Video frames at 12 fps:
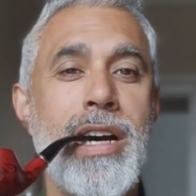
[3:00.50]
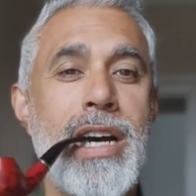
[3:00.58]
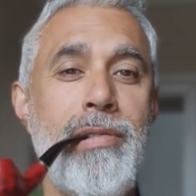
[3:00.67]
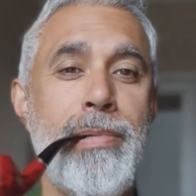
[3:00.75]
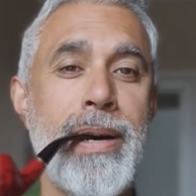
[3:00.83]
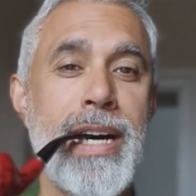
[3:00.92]

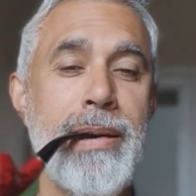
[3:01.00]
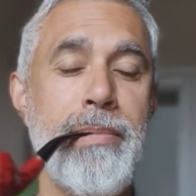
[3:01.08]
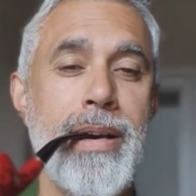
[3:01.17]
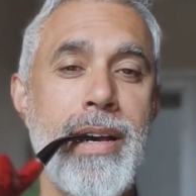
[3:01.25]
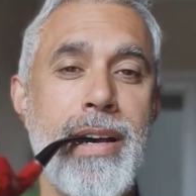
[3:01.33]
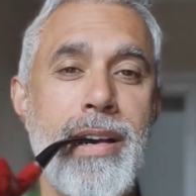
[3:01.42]
have a
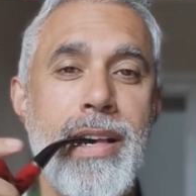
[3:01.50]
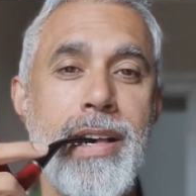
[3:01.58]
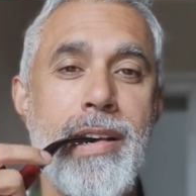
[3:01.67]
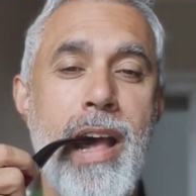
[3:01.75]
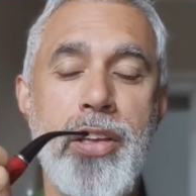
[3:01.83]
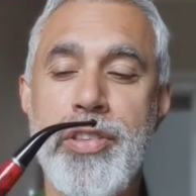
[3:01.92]
pipe.
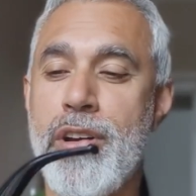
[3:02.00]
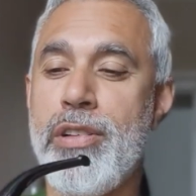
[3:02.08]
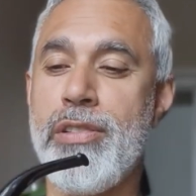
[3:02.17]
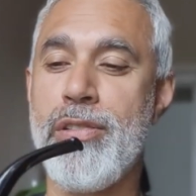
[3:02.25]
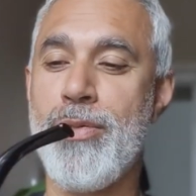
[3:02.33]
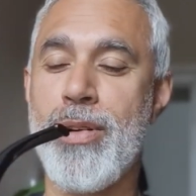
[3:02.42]

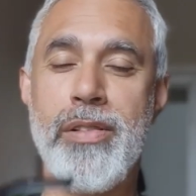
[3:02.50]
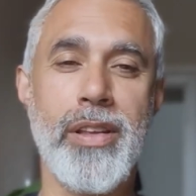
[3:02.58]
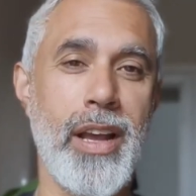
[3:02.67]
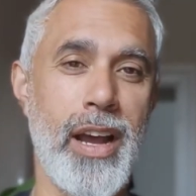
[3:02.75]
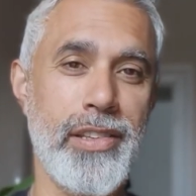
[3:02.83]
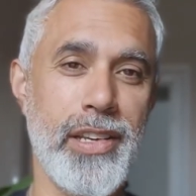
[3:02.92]
So one of
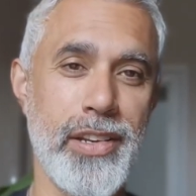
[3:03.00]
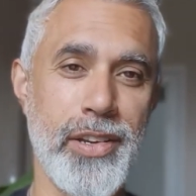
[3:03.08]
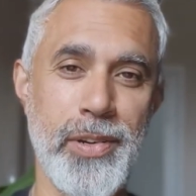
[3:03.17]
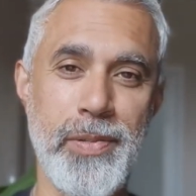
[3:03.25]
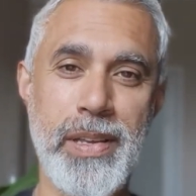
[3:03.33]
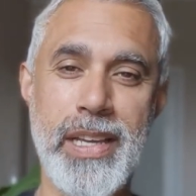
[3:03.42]
the guys I
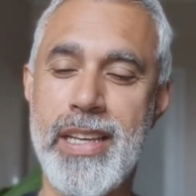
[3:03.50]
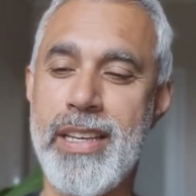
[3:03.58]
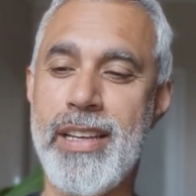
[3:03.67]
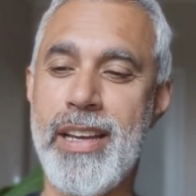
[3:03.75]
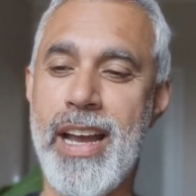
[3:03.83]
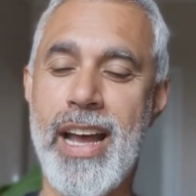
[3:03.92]
know,
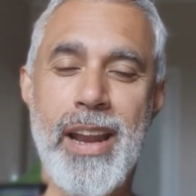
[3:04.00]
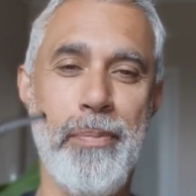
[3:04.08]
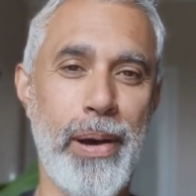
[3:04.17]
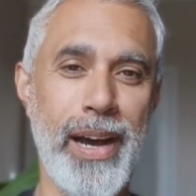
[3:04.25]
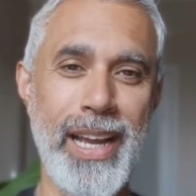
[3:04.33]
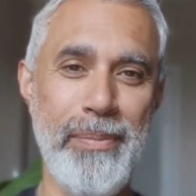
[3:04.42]
he had a
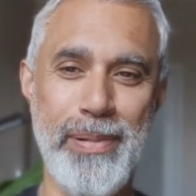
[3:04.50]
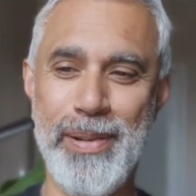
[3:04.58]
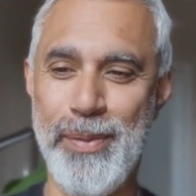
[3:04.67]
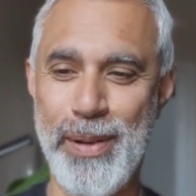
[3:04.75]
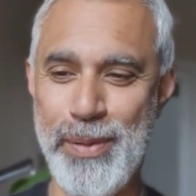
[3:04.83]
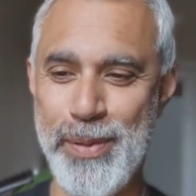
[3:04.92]
pipe
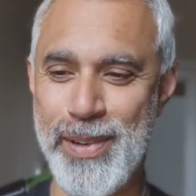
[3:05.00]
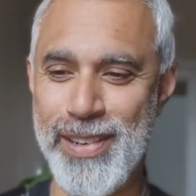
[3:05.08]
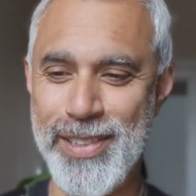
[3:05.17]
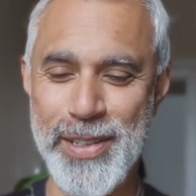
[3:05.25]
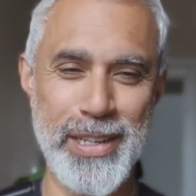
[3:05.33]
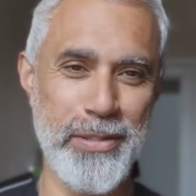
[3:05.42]
when we
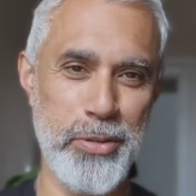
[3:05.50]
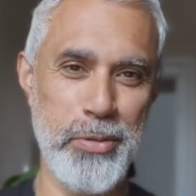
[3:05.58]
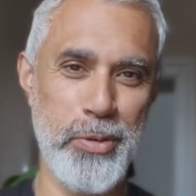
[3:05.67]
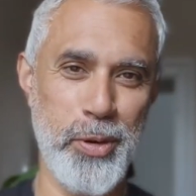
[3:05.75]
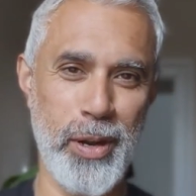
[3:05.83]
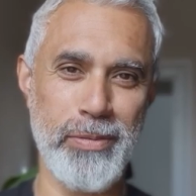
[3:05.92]
were doing a
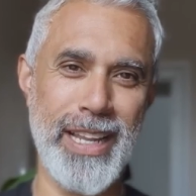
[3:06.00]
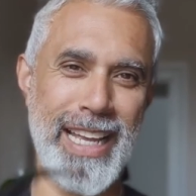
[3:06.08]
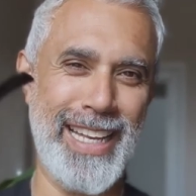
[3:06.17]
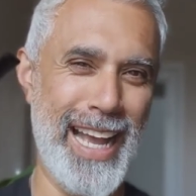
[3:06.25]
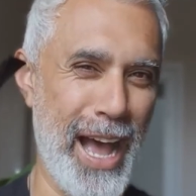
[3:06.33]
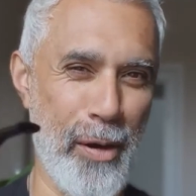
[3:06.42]
Zoom call. I was
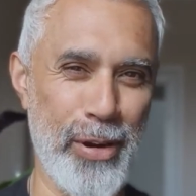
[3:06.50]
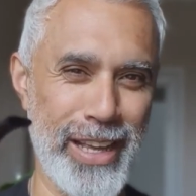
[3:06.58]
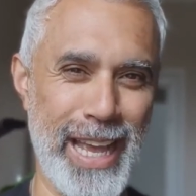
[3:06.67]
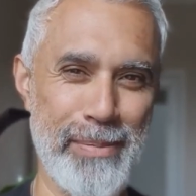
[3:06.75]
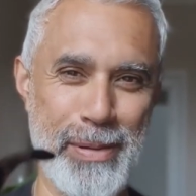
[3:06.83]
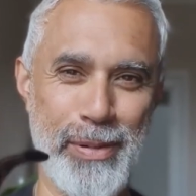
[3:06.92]
like, I want
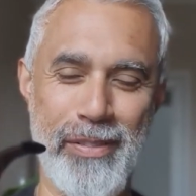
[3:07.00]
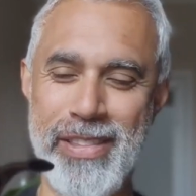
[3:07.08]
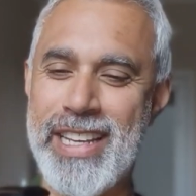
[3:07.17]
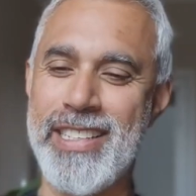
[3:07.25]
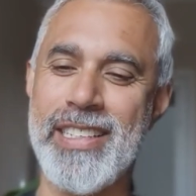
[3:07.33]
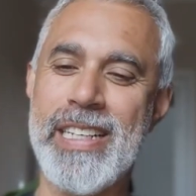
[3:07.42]
to get me one of
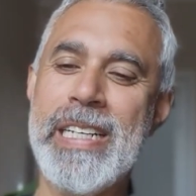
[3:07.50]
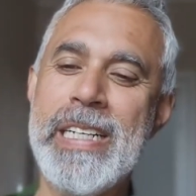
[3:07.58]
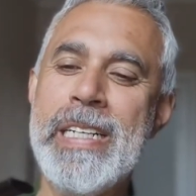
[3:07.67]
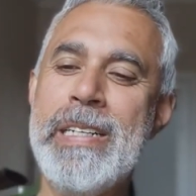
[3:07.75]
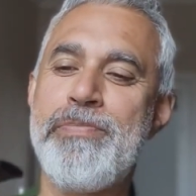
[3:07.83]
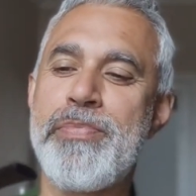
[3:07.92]
these.
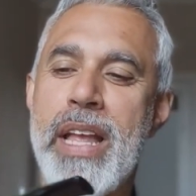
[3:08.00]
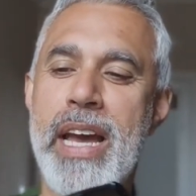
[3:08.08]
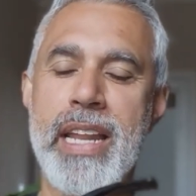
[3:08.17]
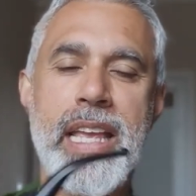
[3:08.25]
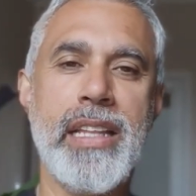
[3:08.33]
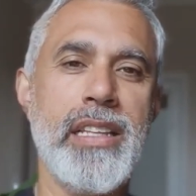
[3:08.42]

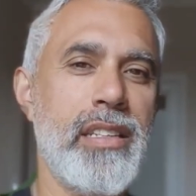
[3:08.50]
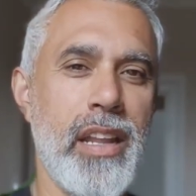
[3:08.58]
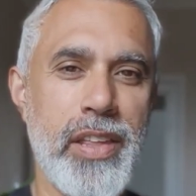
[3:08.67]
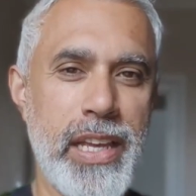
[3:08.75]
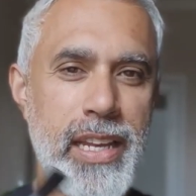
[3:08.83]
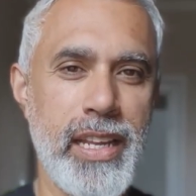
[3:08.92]
And again, there's
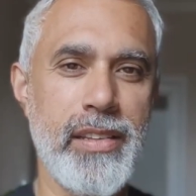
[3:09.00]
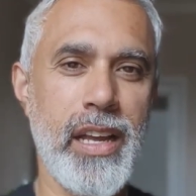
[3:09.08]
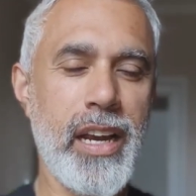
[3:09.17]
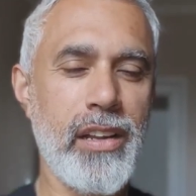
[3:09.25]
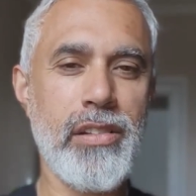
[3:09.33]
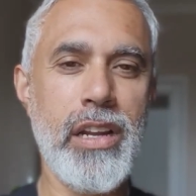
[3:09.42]
nothing in it.
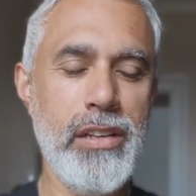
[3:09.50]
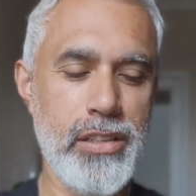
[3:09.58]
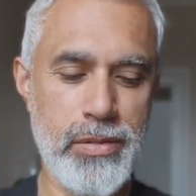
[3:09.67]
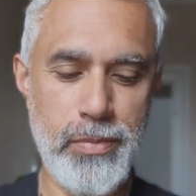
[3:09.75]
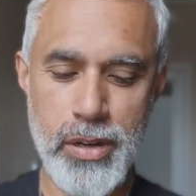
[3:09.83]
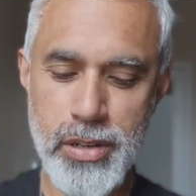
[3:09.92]
I don't
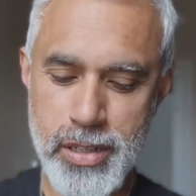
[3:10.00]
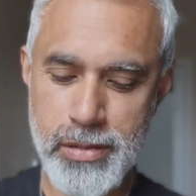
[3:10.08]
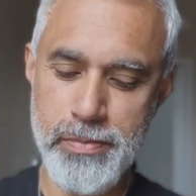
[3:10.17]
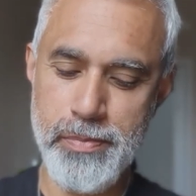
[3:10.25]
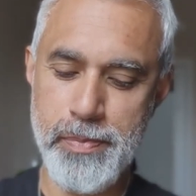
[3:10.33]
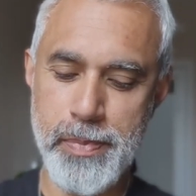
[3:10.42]

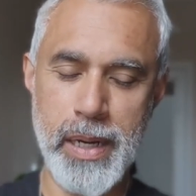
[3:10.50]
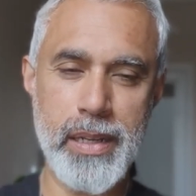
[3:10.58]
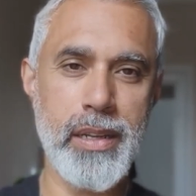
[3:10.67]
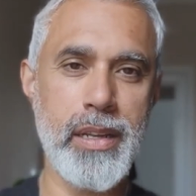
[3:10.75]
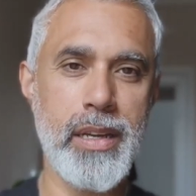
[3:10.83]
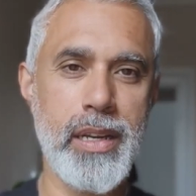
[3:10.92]
smoke,
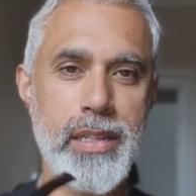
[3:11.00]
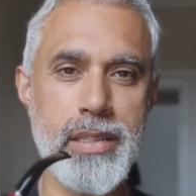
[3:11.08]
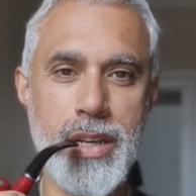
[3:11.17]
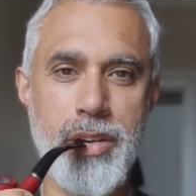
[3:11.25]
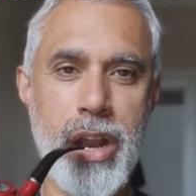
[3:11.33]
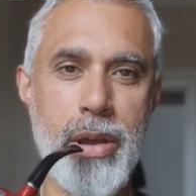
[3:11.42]
but
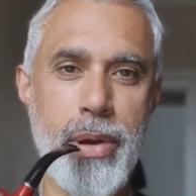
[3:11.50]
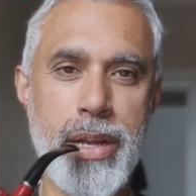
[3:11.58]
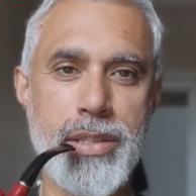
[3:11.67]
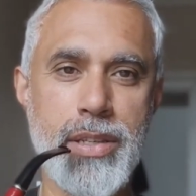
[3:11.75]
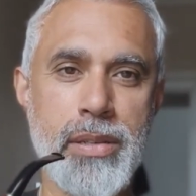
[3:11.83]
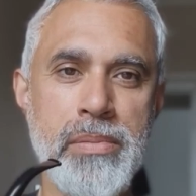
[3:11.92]
it's a great way
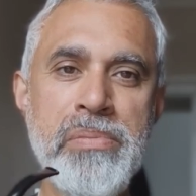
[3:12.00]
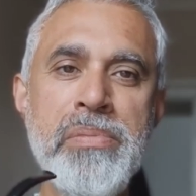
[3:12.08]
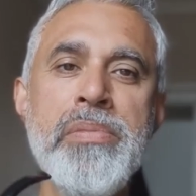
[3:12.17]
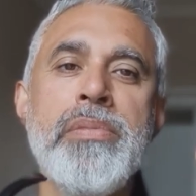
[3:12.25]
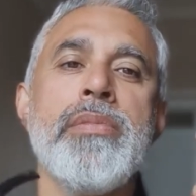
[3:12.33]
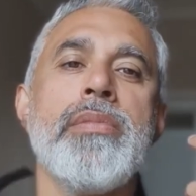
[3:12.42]
to
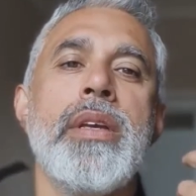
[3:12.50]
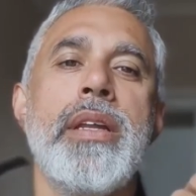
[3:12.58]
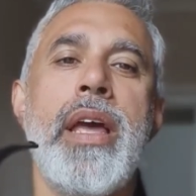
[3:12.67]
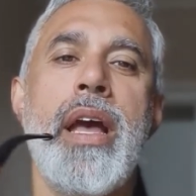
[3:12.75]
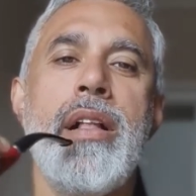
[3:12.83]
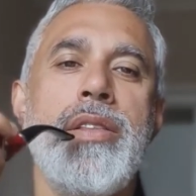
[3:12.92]

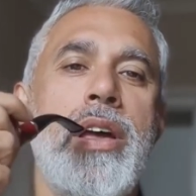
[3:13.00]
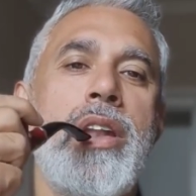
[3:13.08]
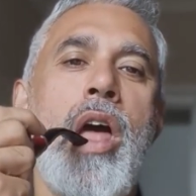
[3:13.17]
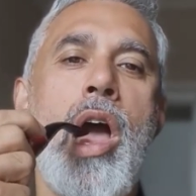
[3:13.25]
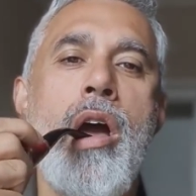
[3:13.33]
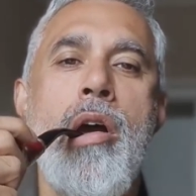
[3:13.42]
inhale
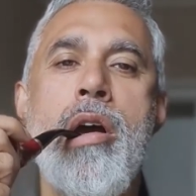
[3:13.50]
then,